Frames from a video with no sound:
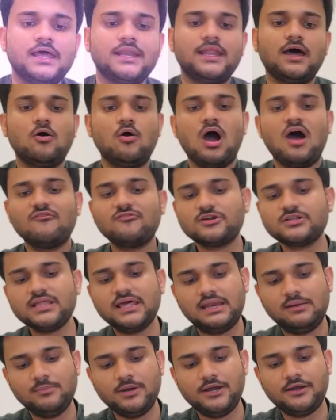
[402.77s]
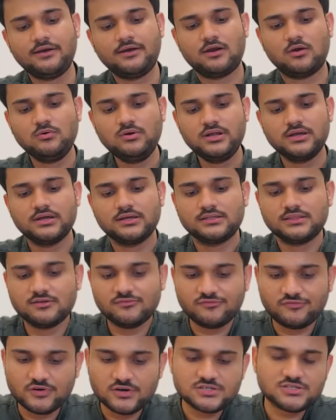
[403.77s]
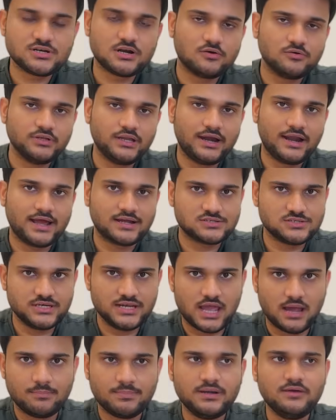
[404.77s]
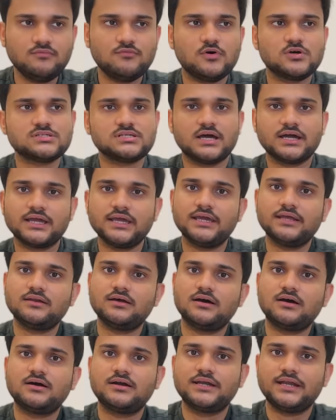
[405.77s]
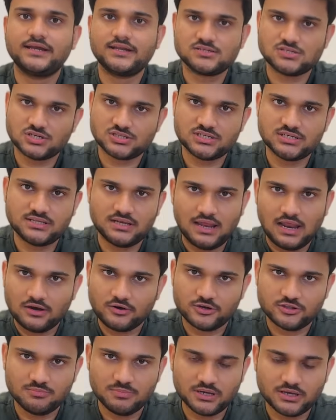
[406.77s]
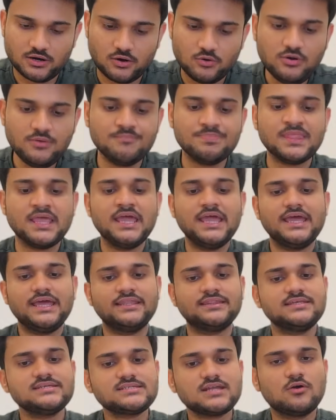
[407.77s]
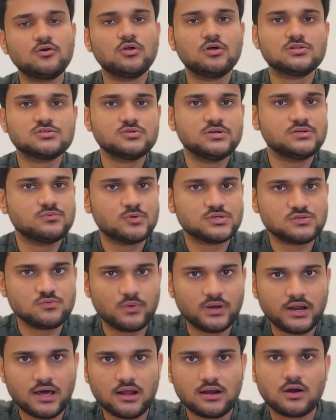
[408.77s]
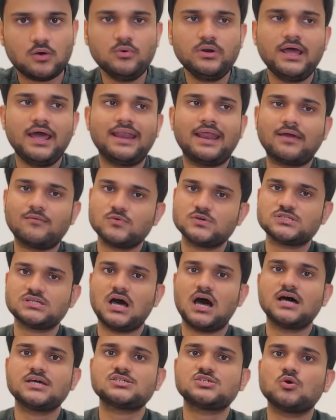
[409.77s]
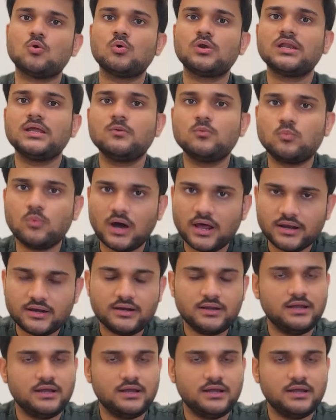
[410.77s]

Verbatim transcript: Now, after the eliminated round, the first round that actually happened was again a data structures and algorithmic round. In this round also, it was a one hour round and I was asked only one